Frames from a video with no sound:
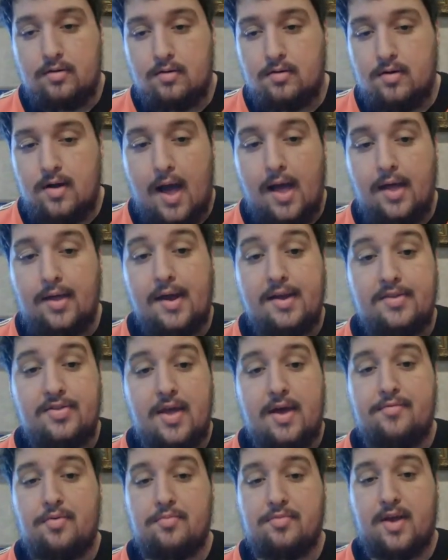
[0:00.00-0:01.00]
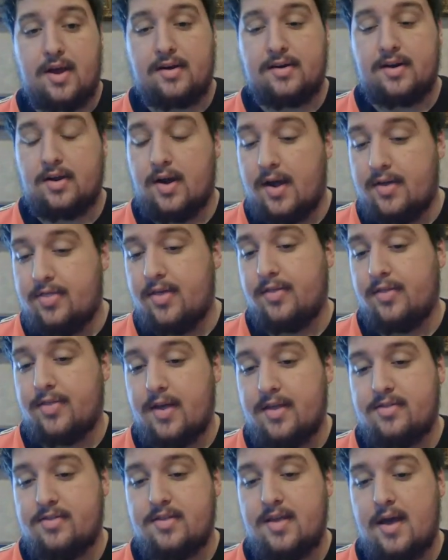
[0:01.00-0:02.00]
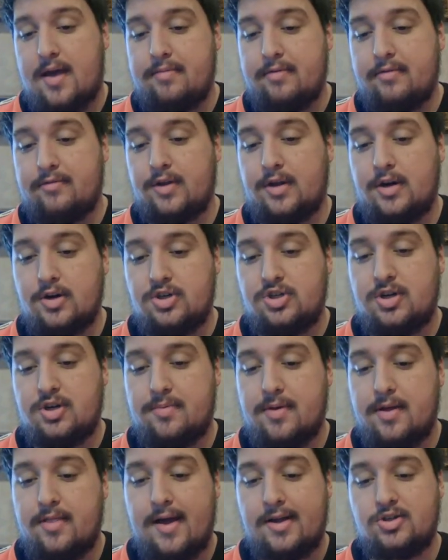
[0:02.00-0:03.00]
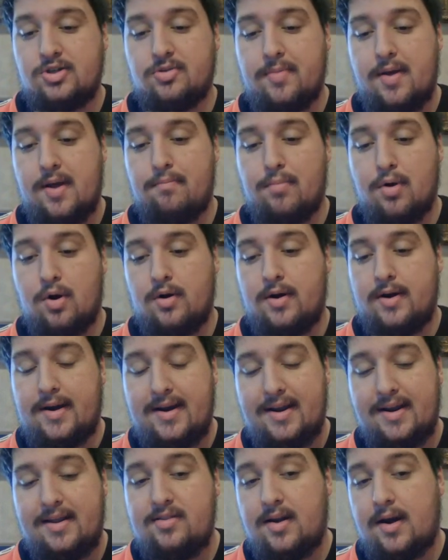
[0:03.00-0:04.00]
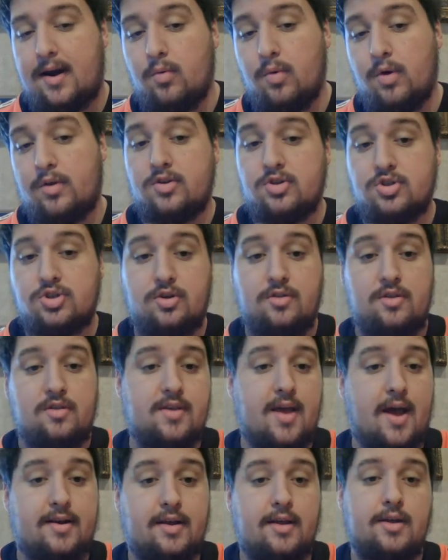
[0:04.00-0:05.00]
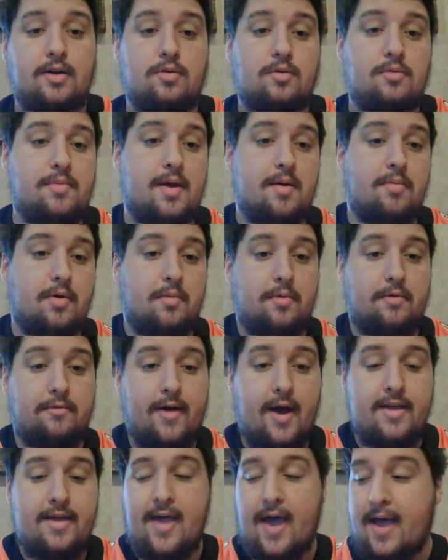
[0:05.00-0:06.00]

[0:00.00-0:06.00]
I like that from Zach Taylor. I think that's the type of leadership that Jermaine Burton needs, and I wasn't sure that Zach Taylor would be able to provide that.